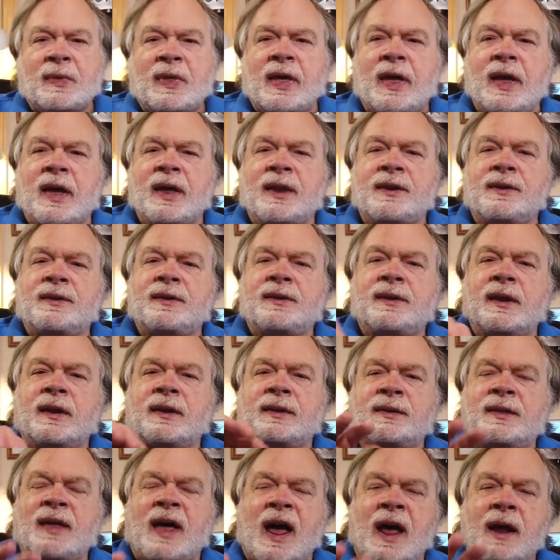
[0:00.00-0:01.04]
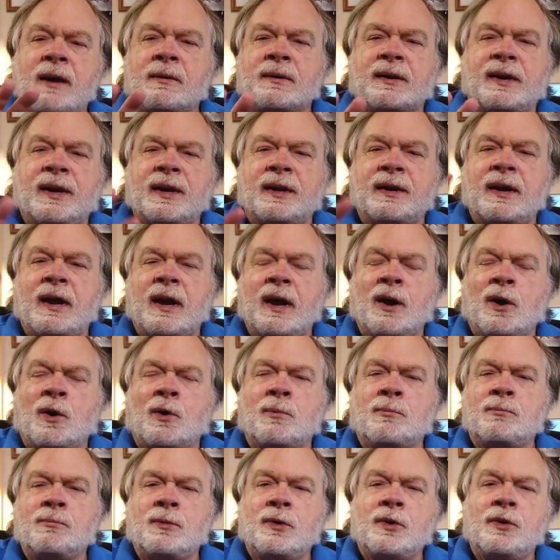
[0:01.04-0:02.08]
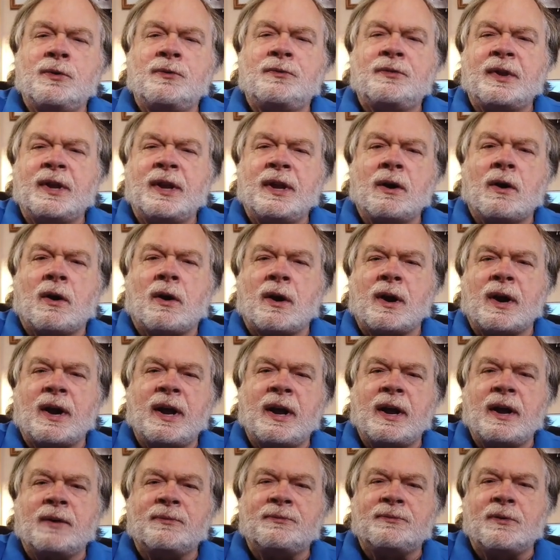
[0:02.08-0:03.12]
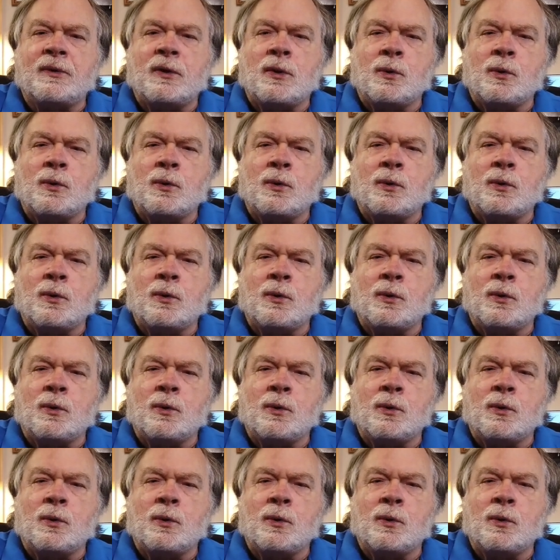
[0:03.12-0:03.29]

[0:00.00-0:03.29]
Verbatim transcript: And that can help move the RF